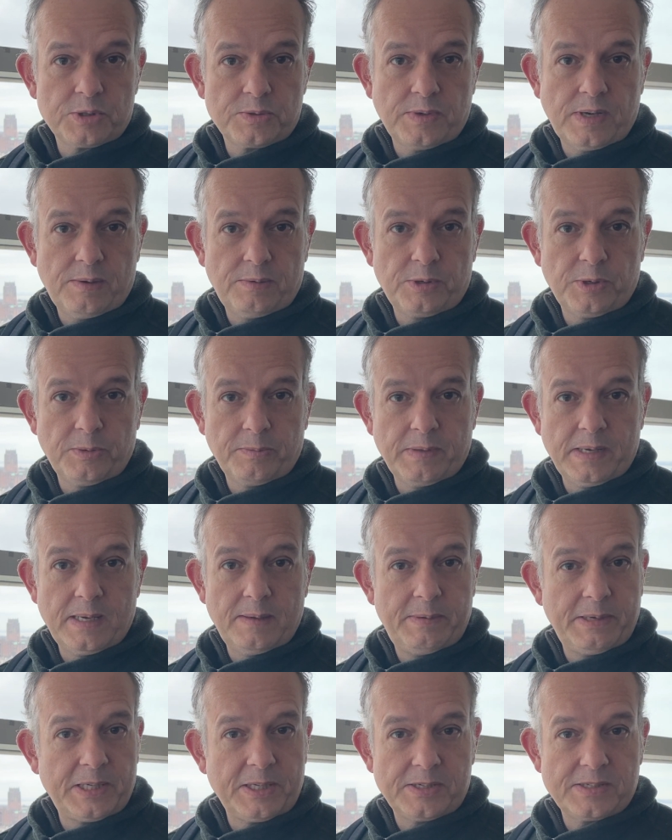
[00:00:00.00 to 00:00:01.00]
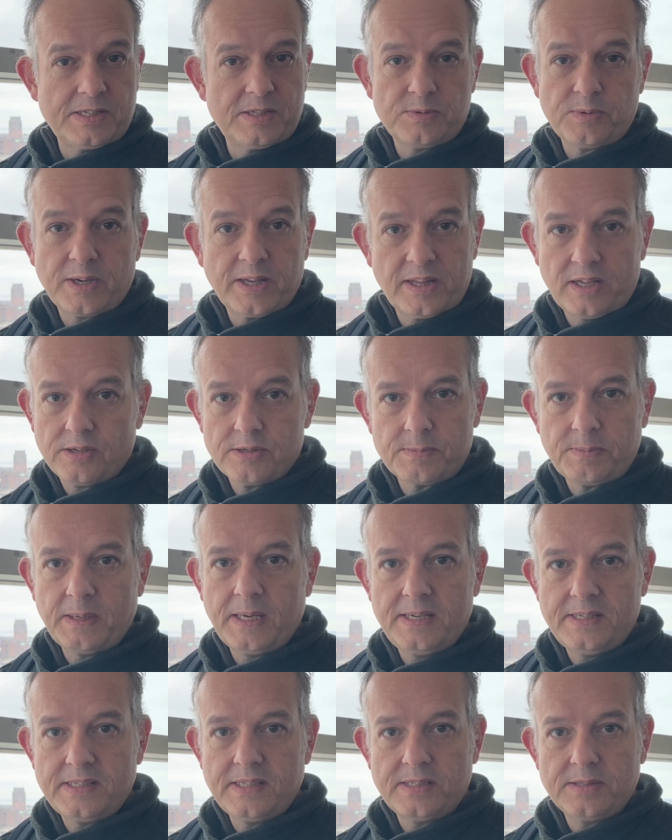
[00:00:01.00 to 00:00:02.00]
while we're up there, because it's one of those
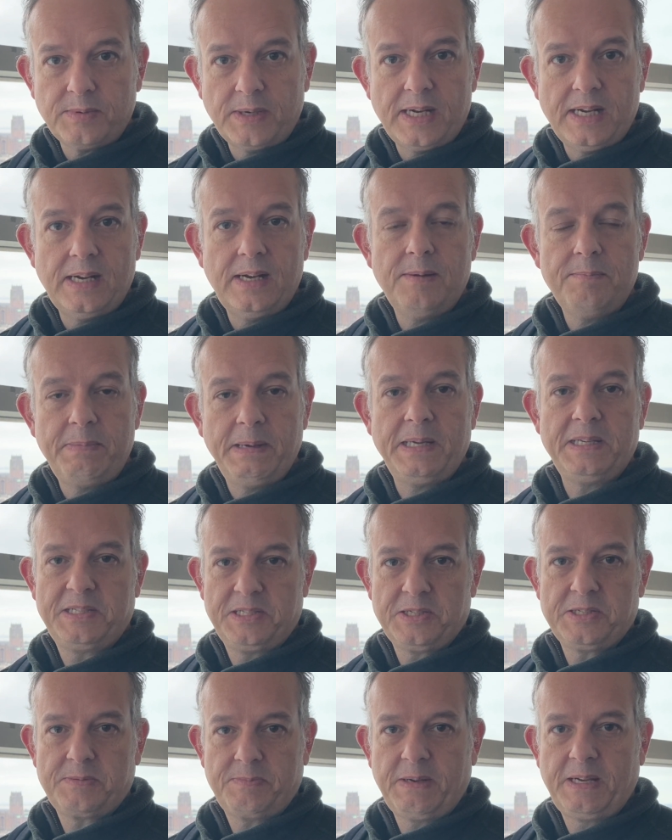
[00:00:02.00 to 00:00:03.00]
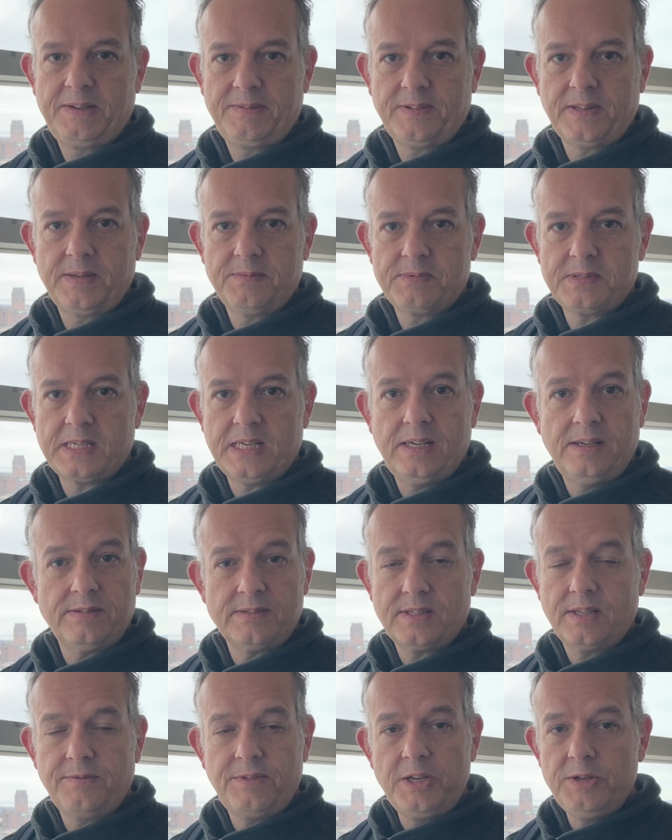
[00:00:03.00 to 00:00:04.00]
places where pictures speak for themselves.
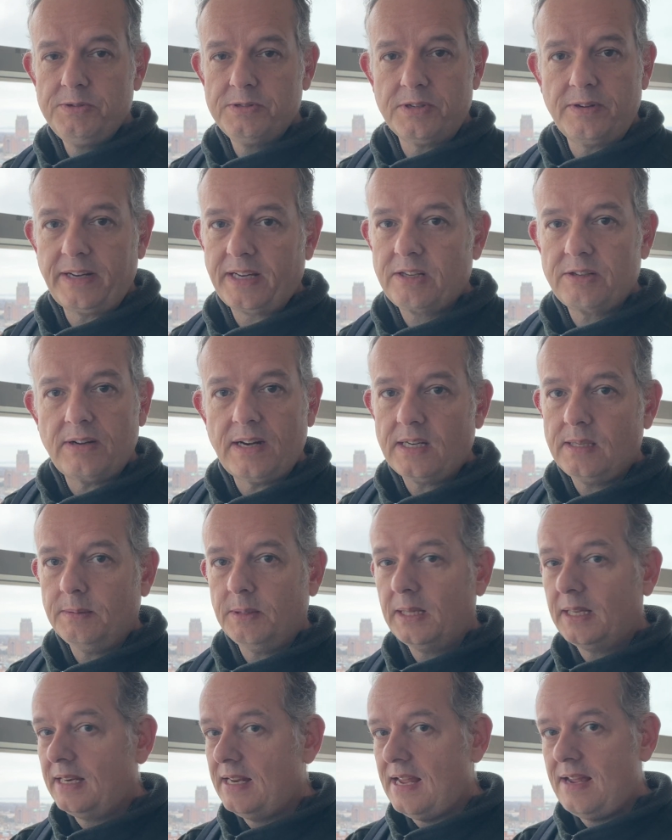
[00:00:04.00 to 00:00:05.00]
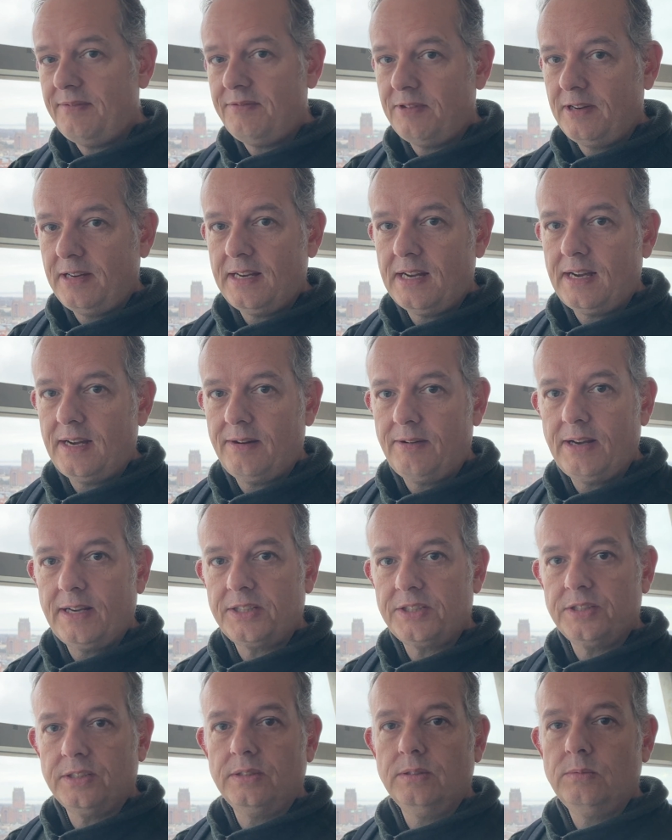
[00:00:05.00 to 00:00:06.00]
The views are incredible in every
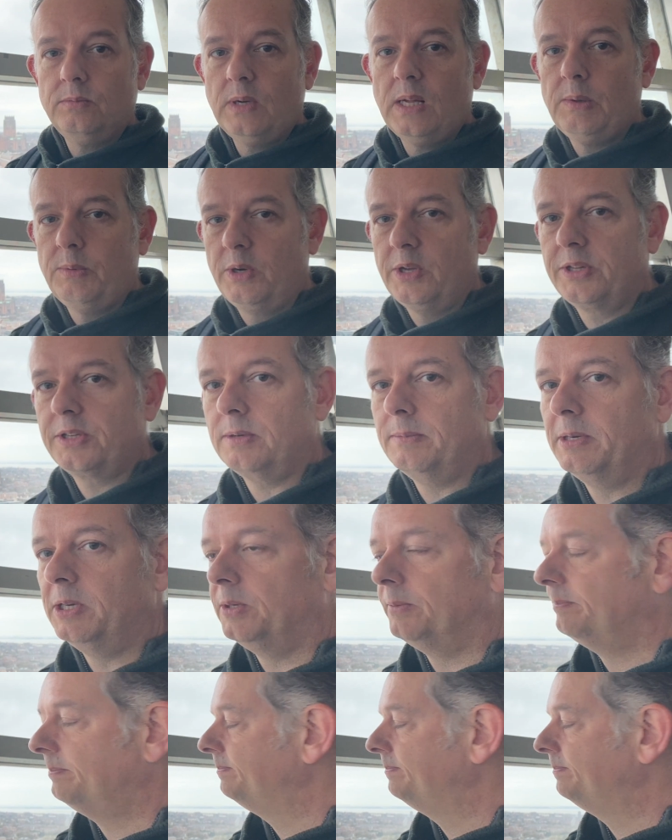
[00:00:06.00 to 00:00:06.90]
direction. Well worth coming up.